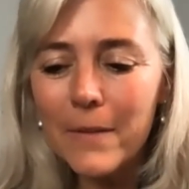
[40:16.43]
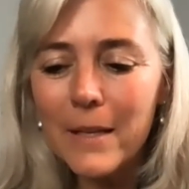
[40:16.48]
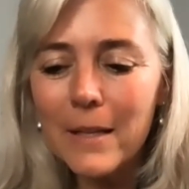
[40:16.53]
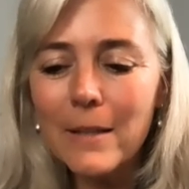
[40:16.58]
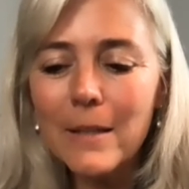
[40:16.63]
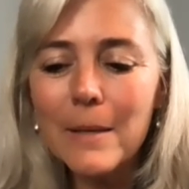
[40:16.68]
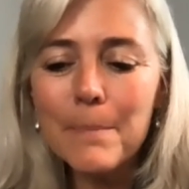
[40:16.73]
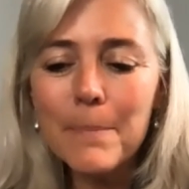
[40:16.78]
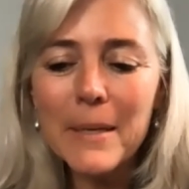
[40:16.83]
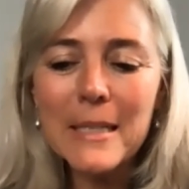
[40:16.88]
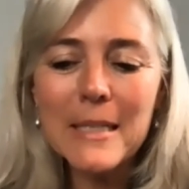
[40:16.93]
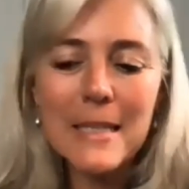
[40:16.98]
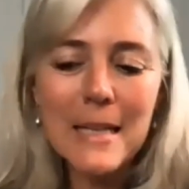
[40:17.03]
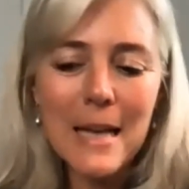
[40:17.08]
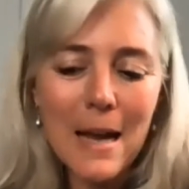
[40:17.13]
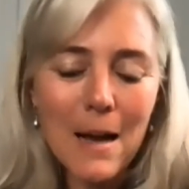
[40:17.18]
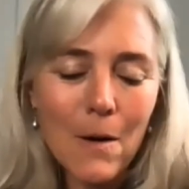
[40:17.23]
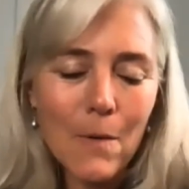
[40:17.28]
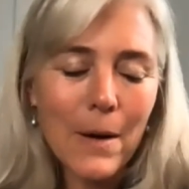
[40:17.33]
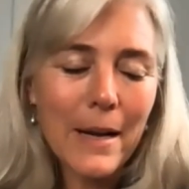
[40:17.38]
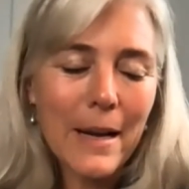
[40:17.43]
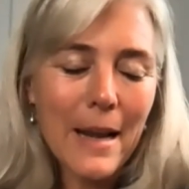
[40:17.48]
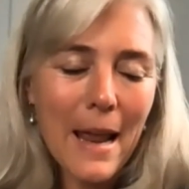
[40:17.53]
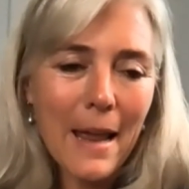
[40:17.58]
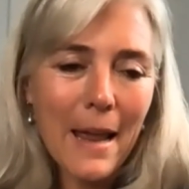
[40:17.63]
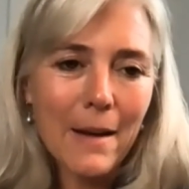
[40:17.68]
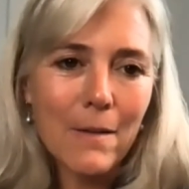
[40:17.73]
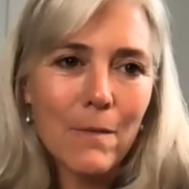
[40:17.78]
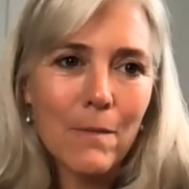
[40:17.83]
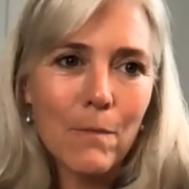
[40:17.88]
the Olympics now and,
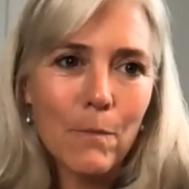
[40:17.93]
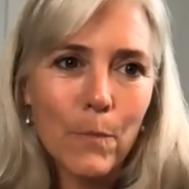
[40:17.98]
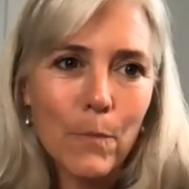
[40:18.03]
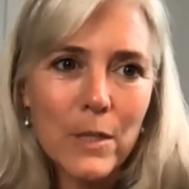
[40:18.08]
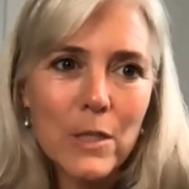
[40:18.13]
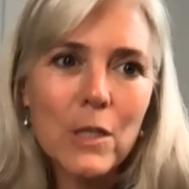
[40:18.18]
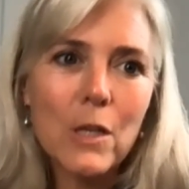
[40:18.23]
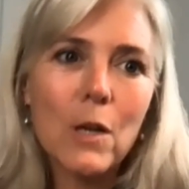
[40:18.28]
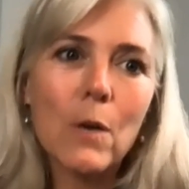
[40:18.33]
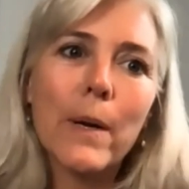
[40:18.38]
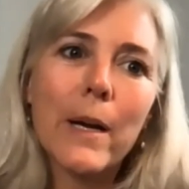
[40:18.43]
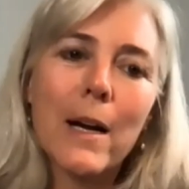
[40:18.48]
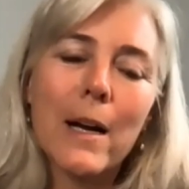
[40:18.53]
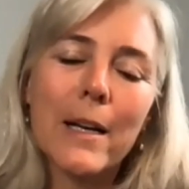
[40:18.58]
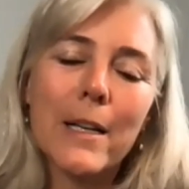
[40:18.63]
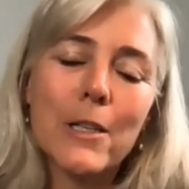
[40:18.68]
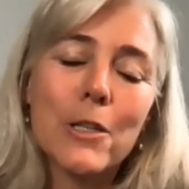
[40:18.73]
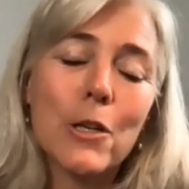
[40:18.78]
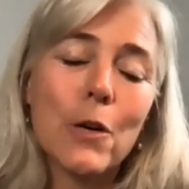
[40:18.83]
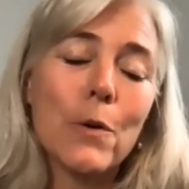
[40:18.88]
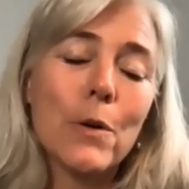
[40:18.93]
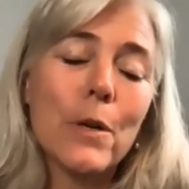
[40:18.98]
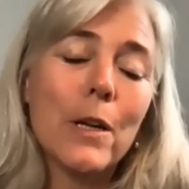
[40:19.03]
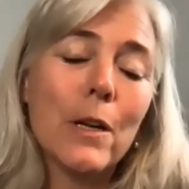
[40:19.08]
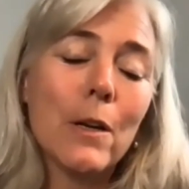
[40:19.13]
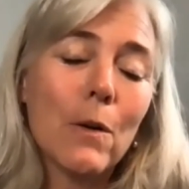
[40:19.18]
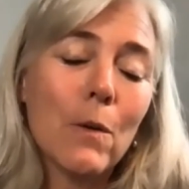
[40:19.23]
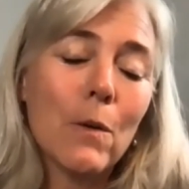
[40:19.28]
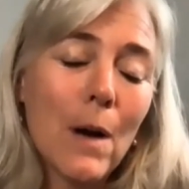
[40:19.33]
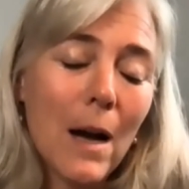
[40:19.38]
and what's going on in
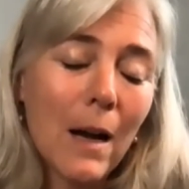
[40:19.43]
Tokyo.